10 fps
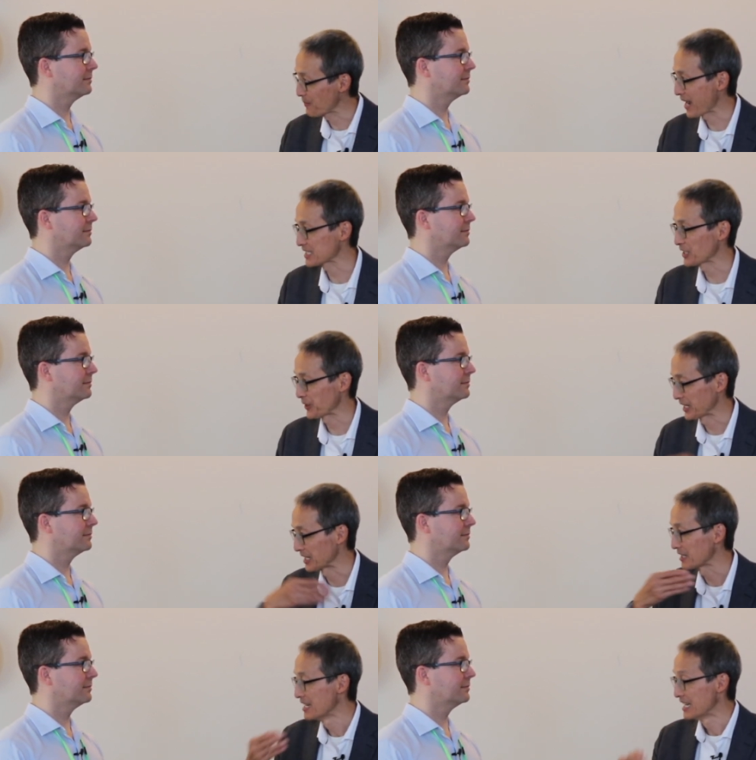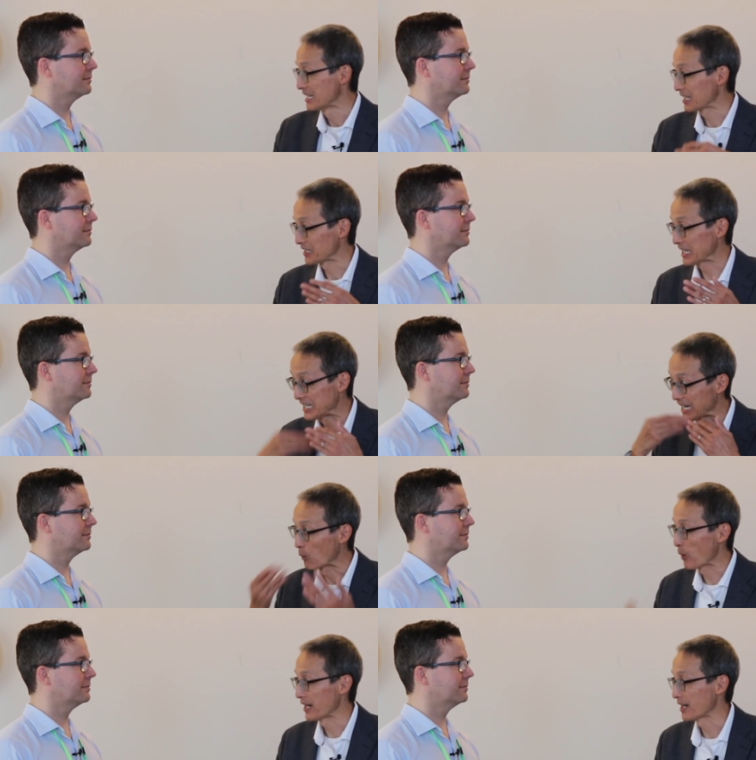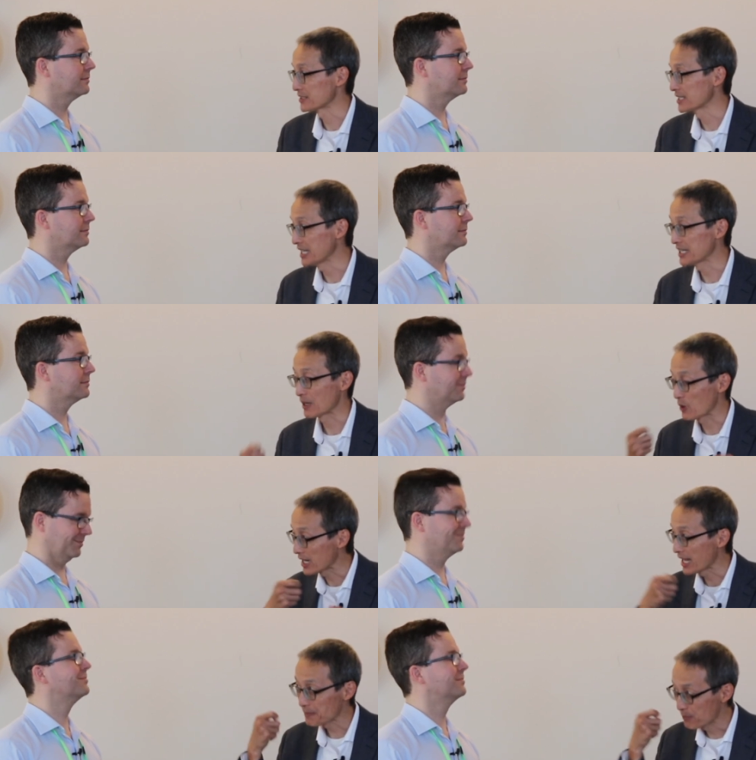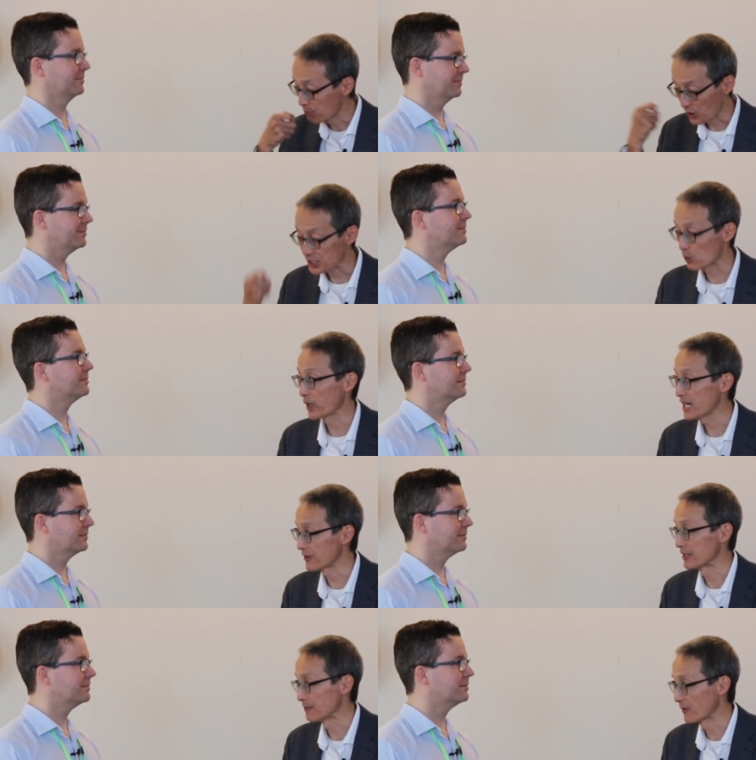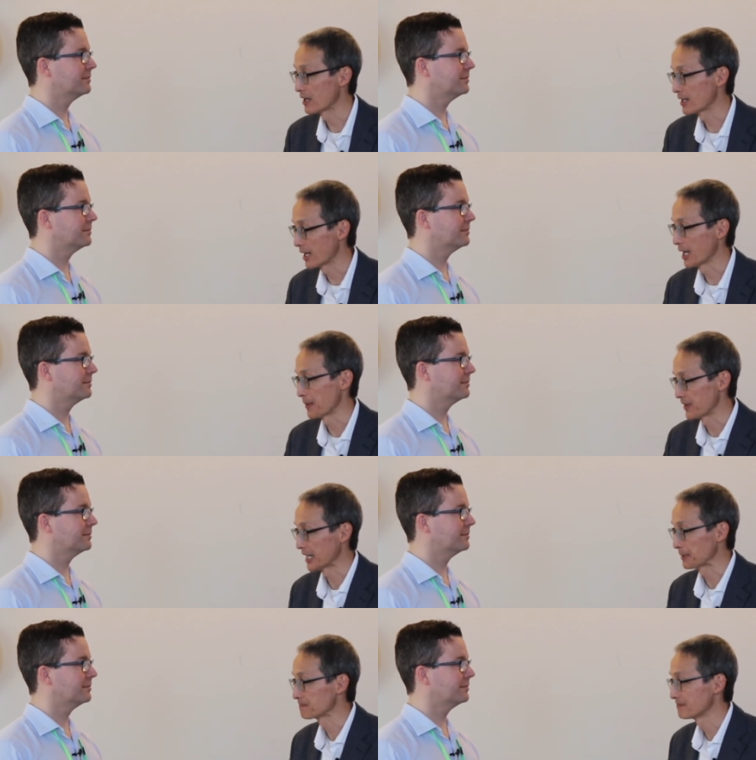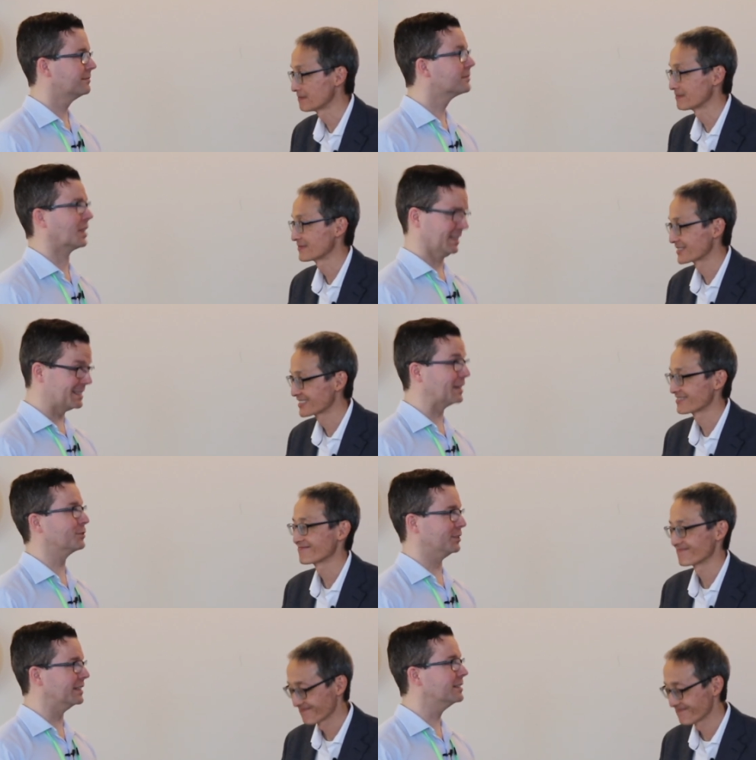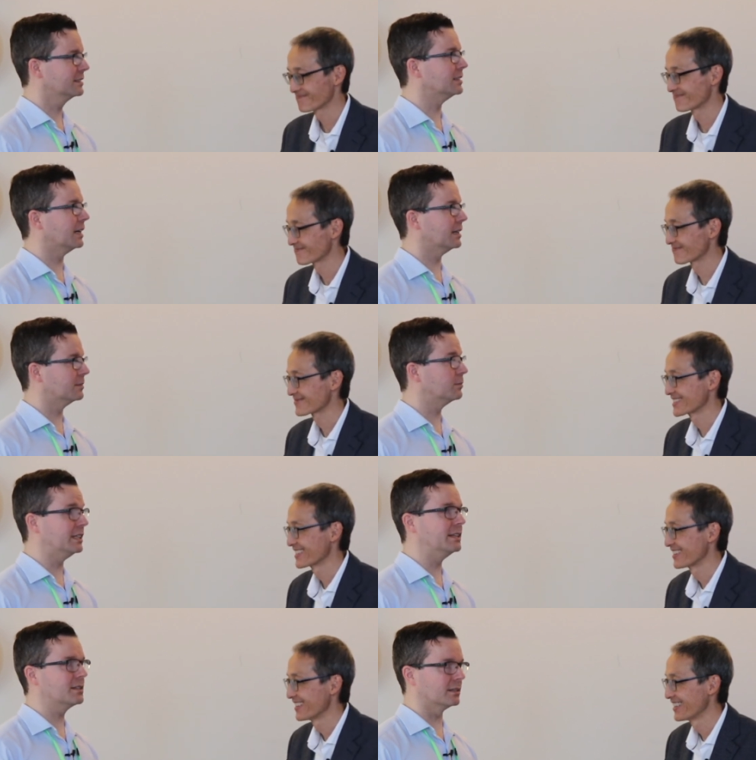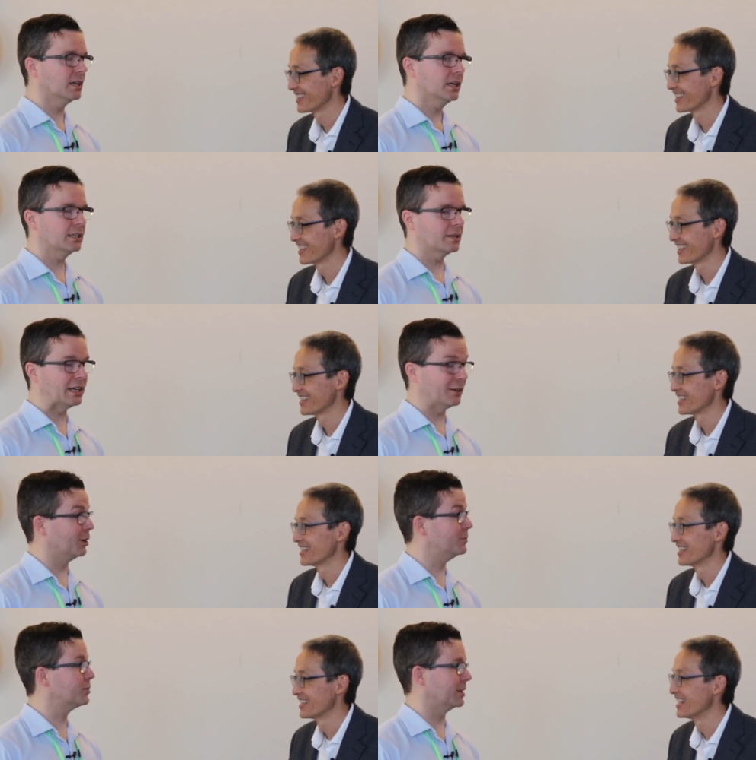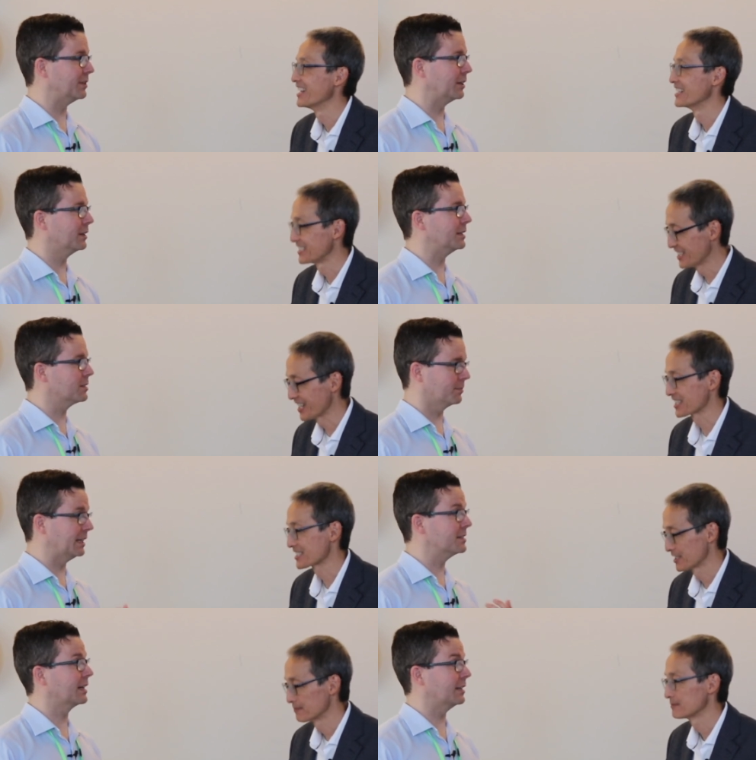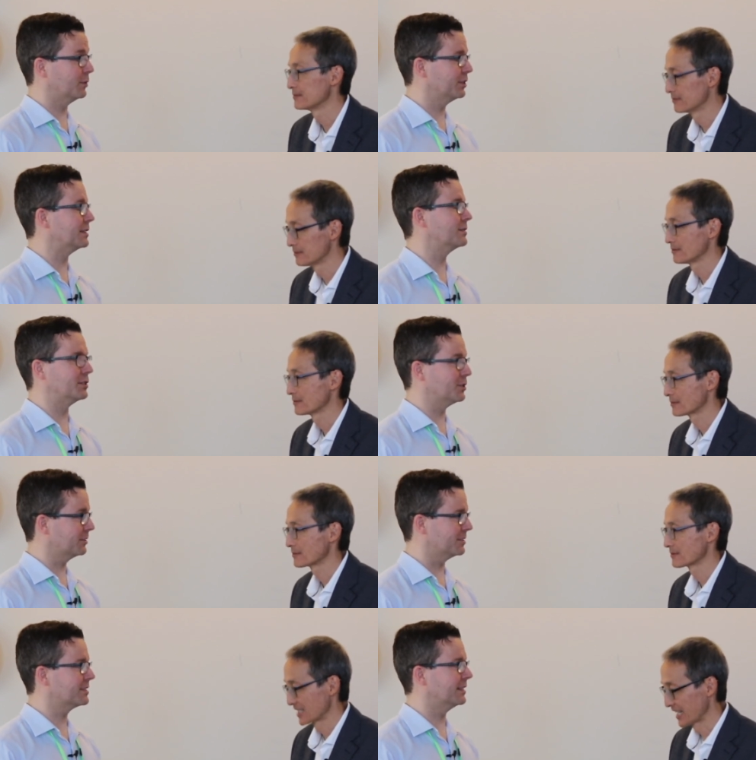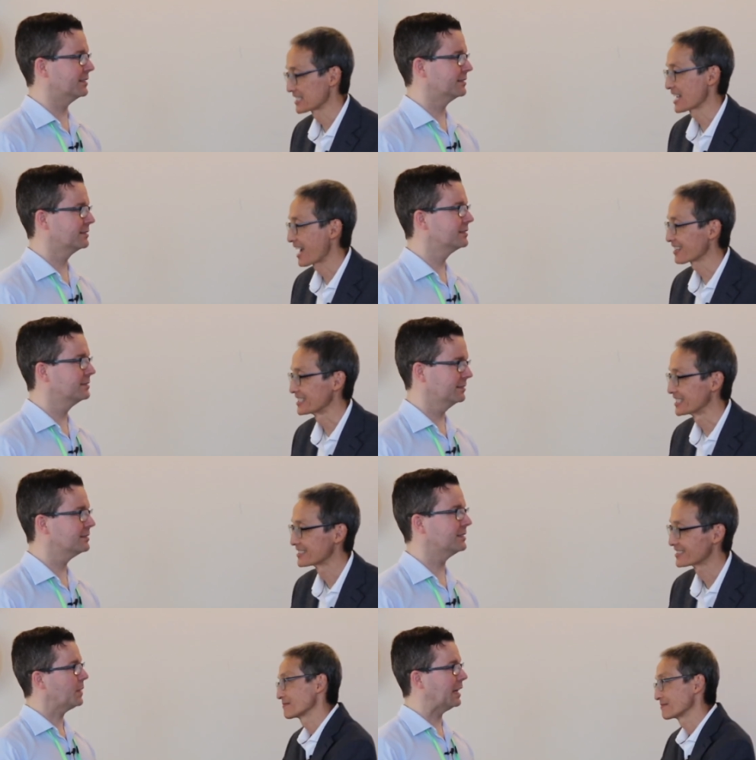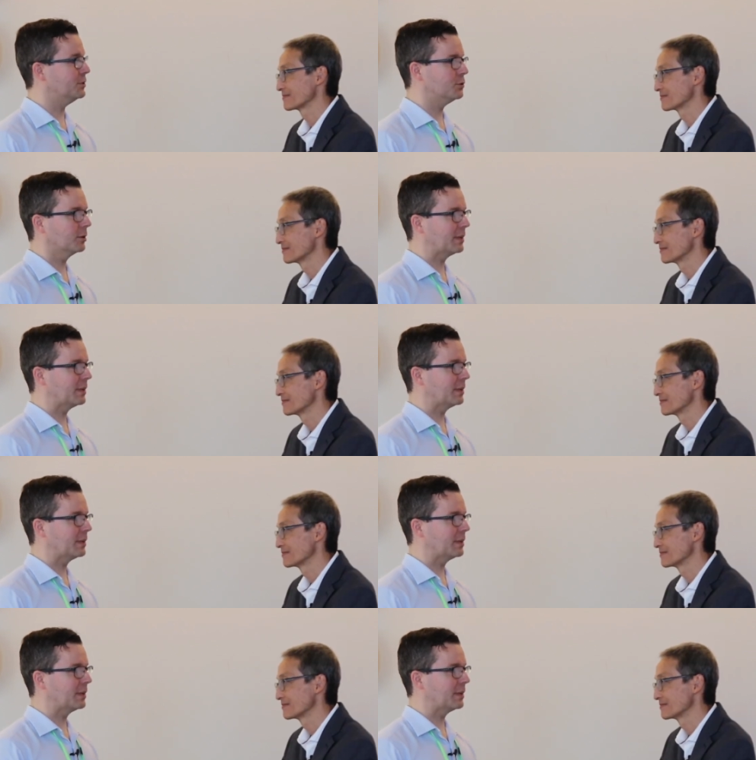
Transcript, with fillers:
Speaker 1: bacteria uh, eating away our teeth that we got to brush away every uh, day.
Speaker 2: Definitely, yeah. We need to keep that home treatment going yes. to maintain what the, the doctor's done. Exactly and you're